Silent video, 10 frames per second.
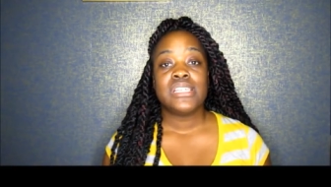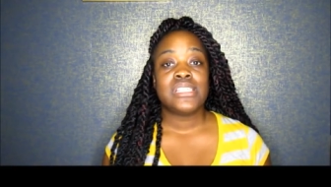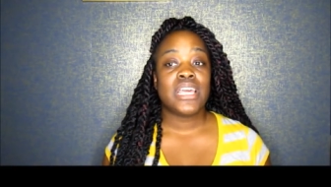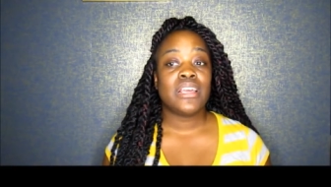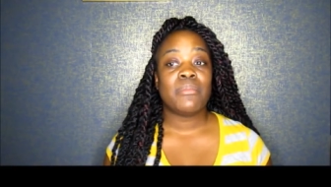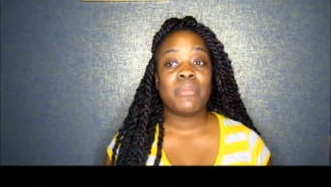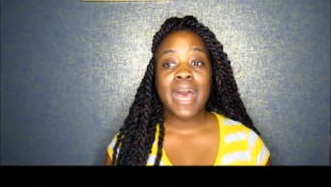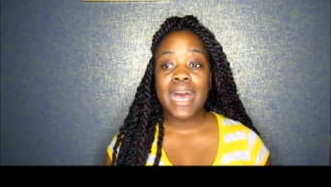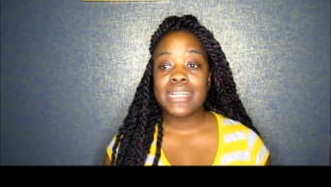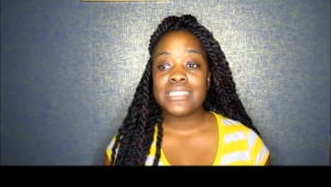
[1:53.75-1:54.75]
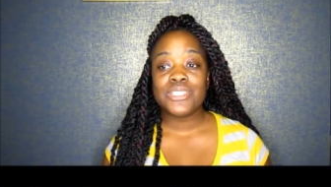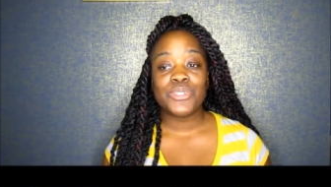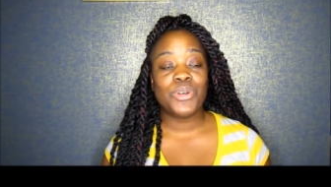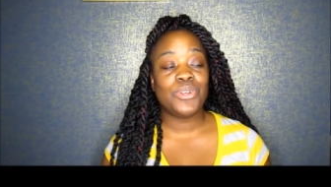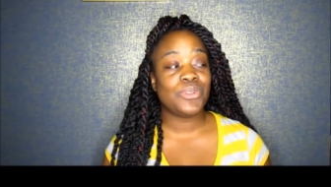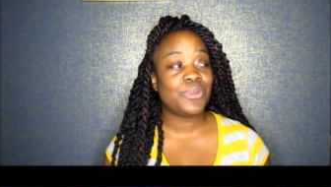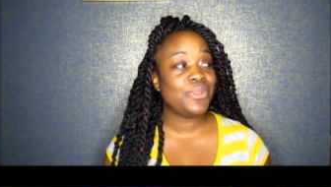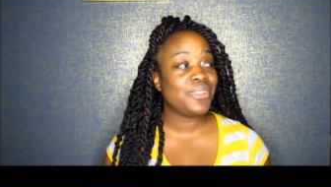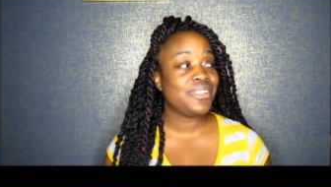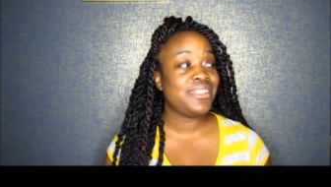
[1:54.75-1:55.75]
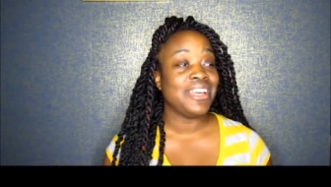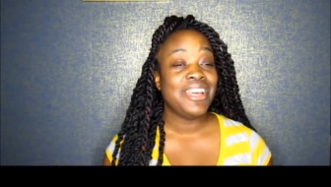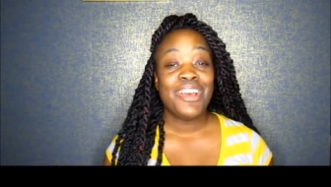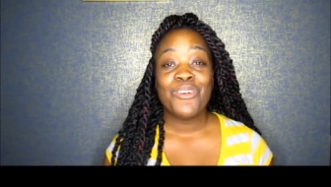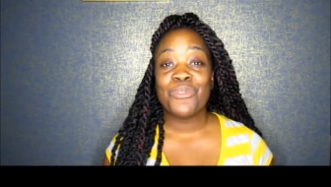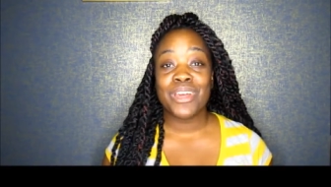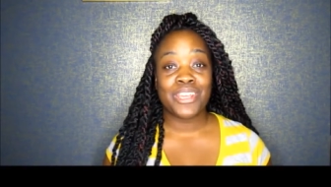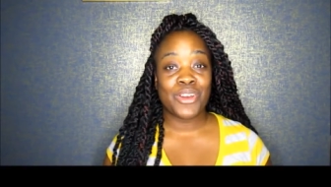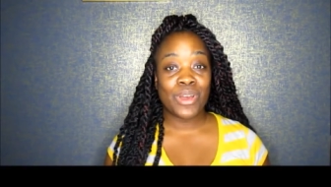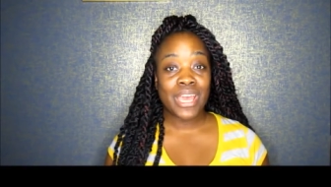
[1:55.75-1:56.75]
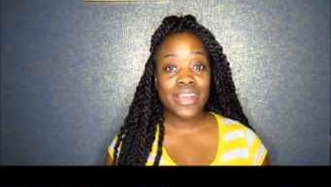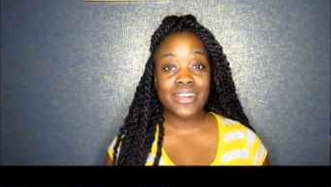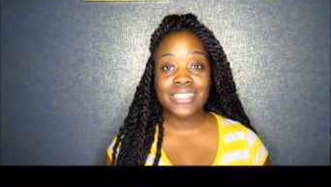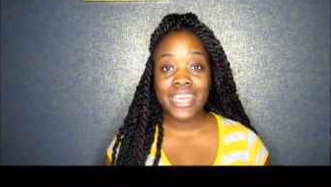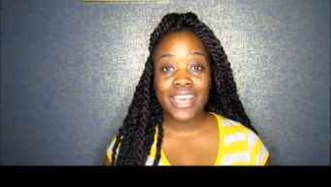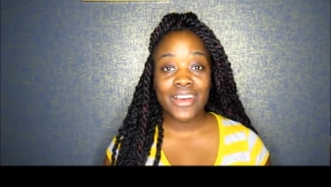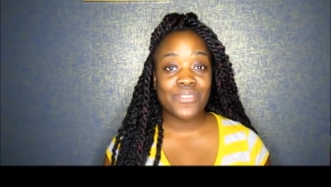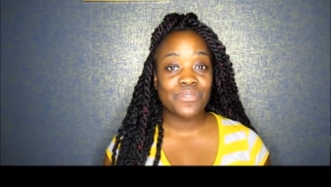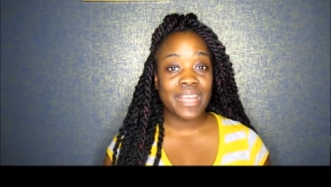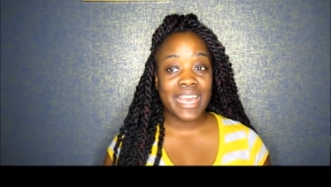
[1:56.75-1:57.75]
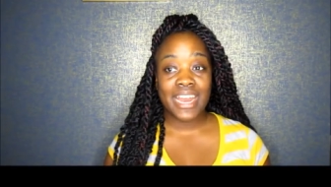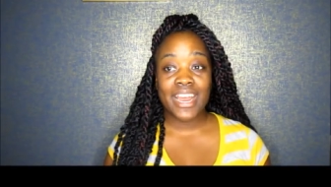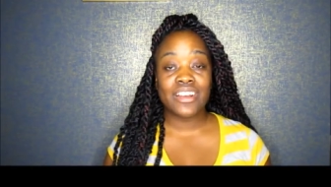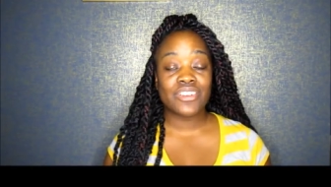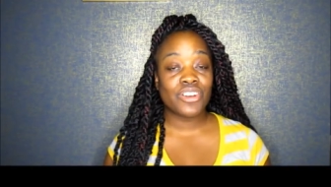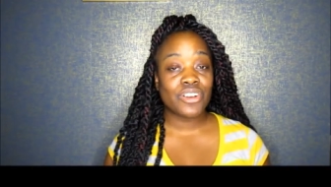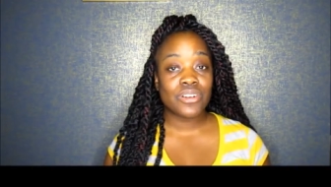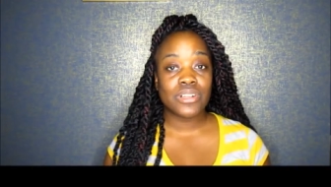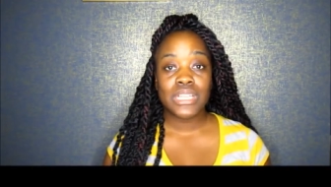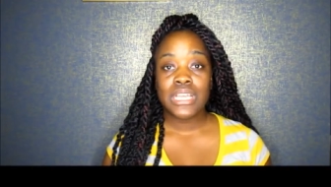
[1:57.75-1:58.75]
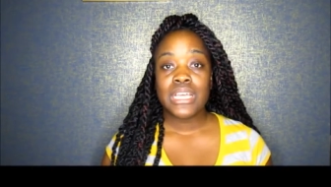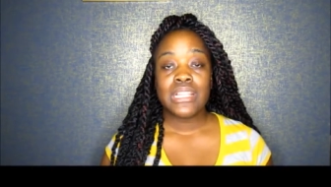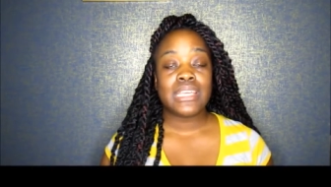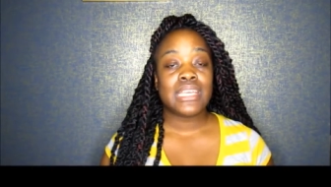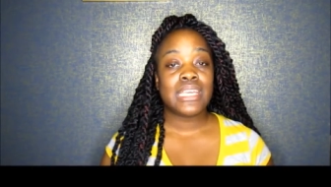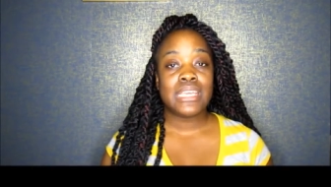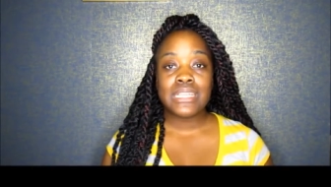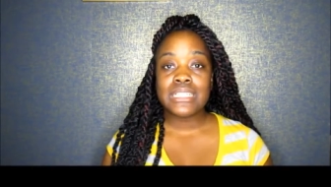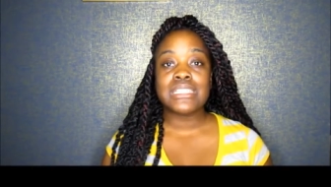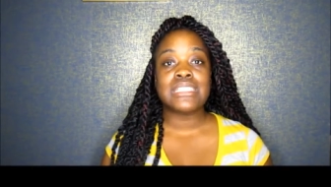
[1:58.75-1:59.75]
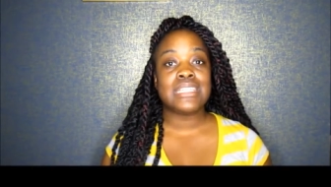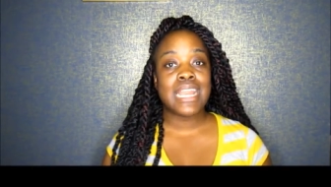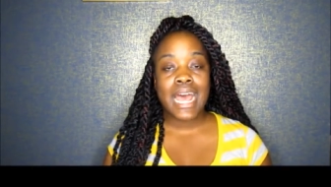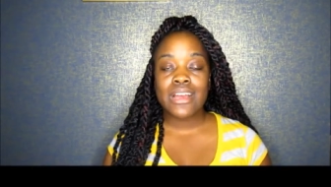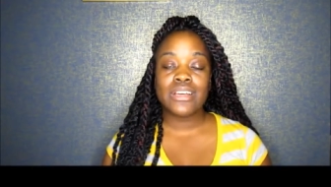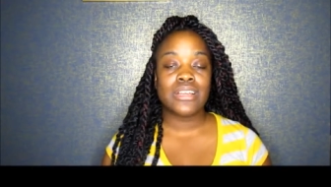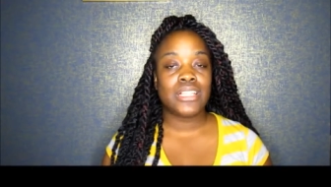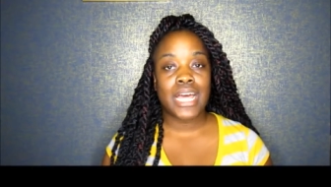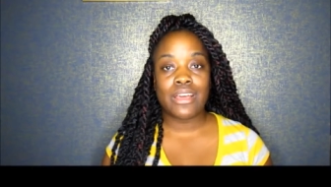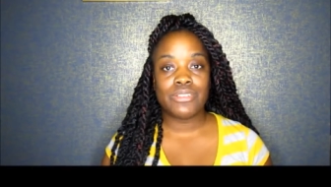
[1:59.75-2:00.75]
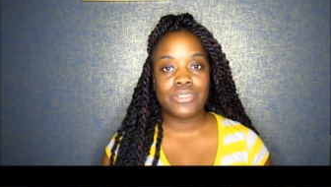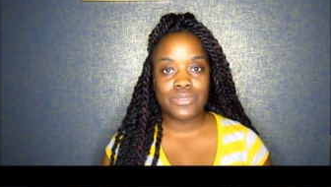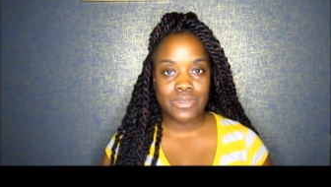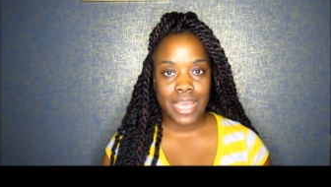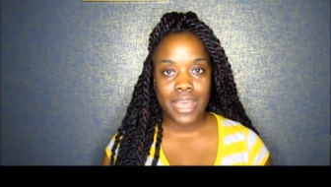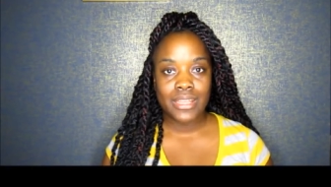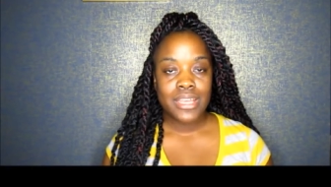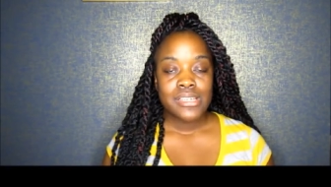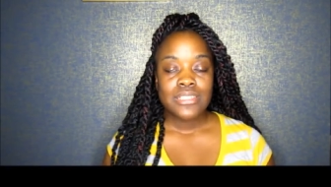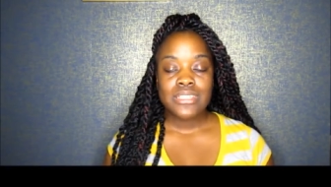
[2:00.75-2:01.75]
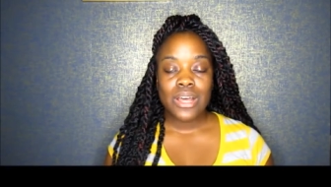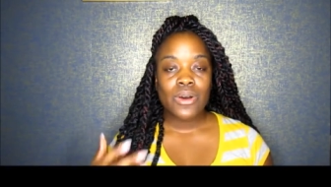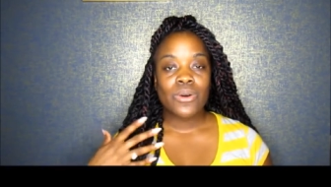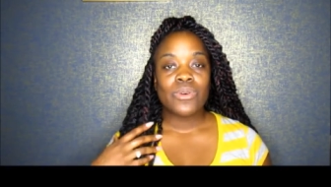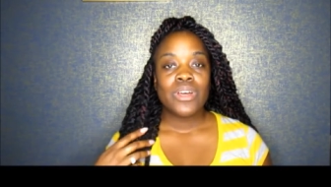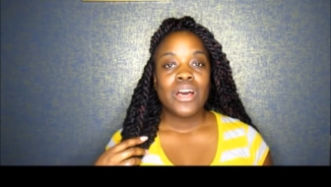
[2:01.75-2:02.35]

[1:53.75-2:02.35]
Say goodbye to wearing your hair down, flat iron curl. The heat is not going to allow you to do that. So,